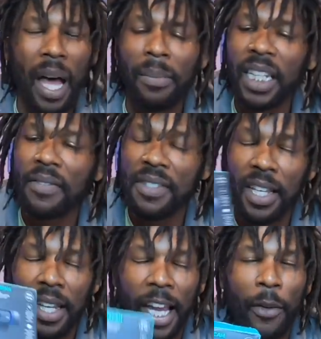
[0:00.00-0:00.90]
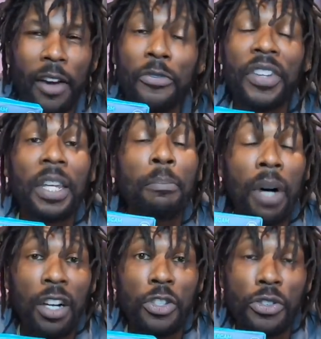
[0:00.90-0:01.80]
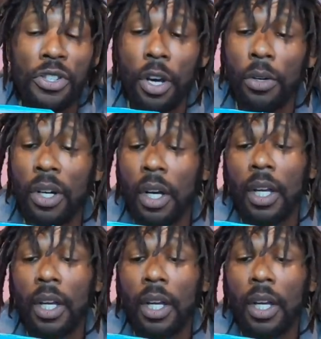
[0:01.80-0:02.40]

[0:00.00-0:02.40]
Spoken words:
I believe it's selling like around $50 or so.